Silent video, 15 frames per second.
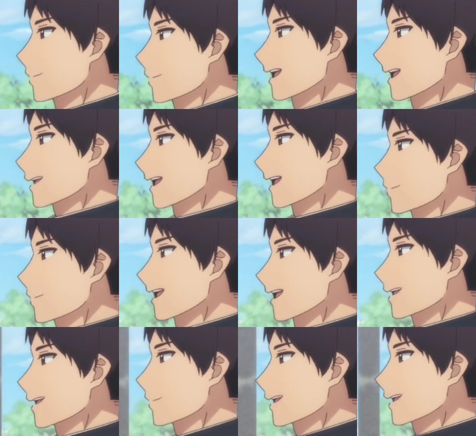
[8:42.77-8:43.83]
As June
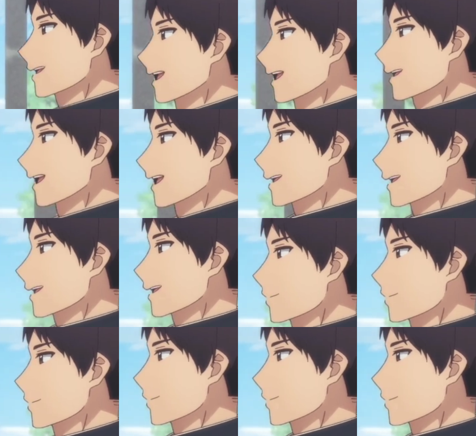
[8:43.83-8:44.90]
walks down the hallway
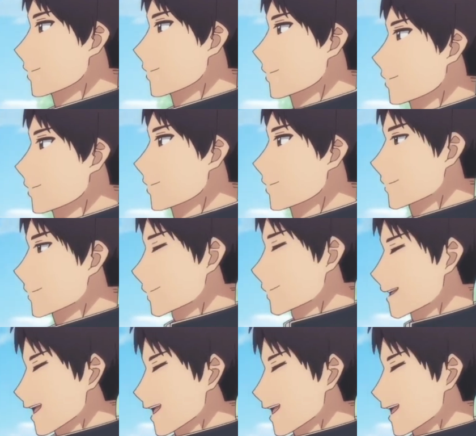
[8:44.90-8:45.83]
on his first day of middle